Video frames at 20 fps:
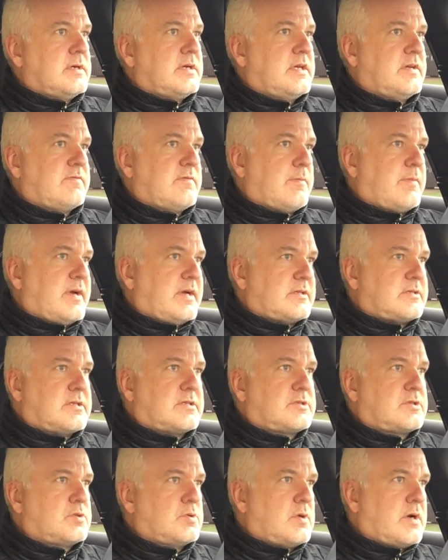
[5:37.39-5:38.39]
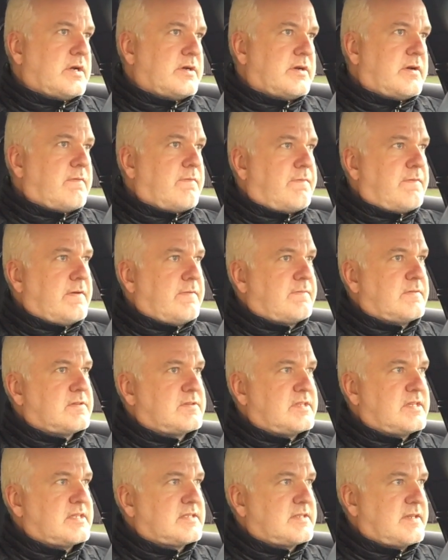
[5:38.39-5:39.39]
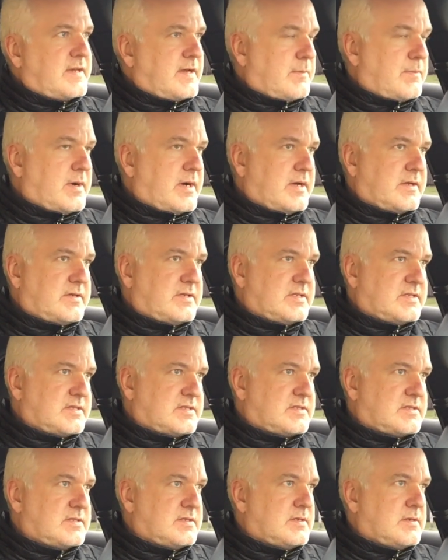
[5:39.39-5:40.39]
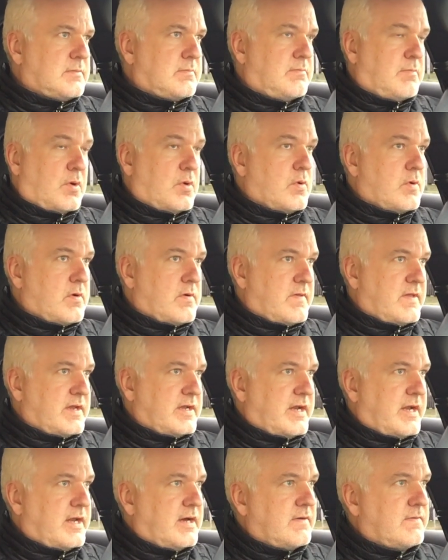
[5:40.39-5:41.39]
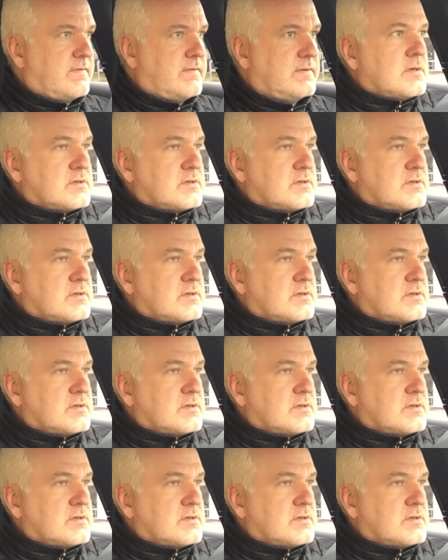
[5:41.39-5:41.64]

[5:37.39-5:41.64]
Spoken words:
even better 256 gigabyte is more than enough.